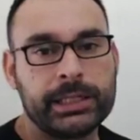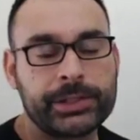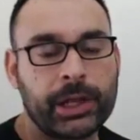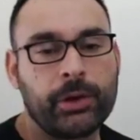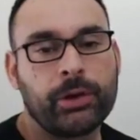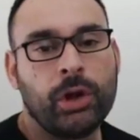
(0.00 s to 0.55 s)

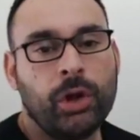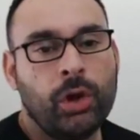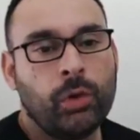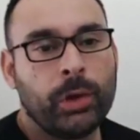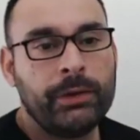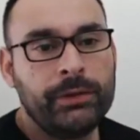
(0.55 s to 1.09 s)
So
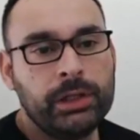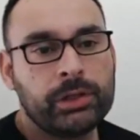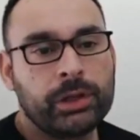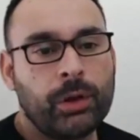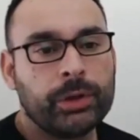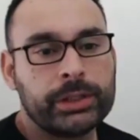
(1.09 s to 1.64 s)
whenever you
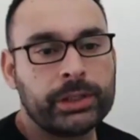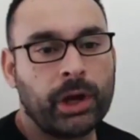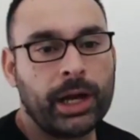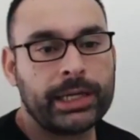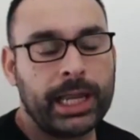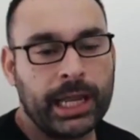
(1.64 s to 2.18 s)
go on a
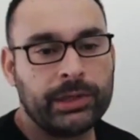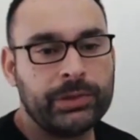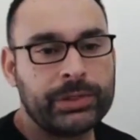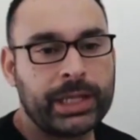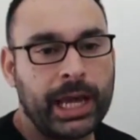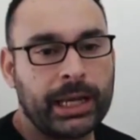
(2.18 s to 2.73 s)
diet and you
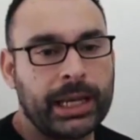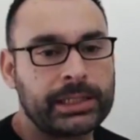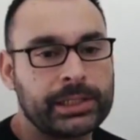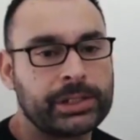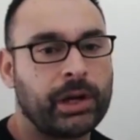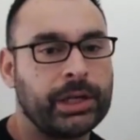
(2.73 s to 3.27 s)
start
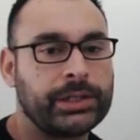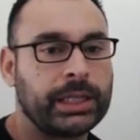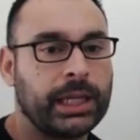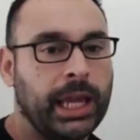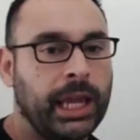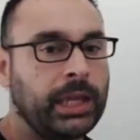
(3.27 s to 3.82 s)

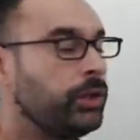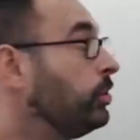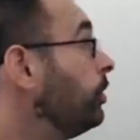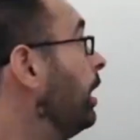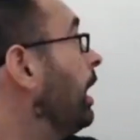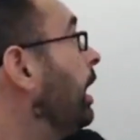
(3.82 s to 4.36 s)
exercising and
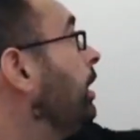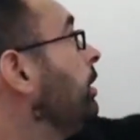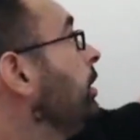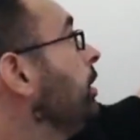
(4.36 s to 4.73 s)
you are